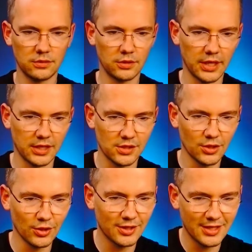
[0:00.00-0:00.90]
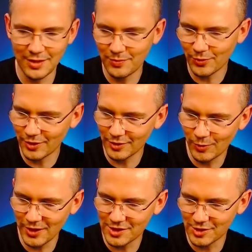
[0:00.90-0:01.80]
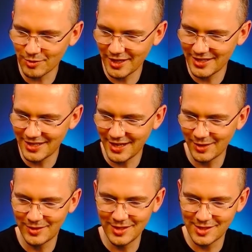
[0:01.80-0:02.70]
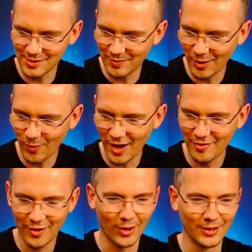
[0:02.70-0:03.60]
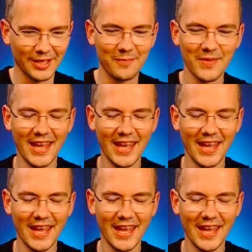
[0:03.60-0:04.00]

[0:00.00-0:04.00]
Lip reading: That's not the important question right now, this is my wife calling.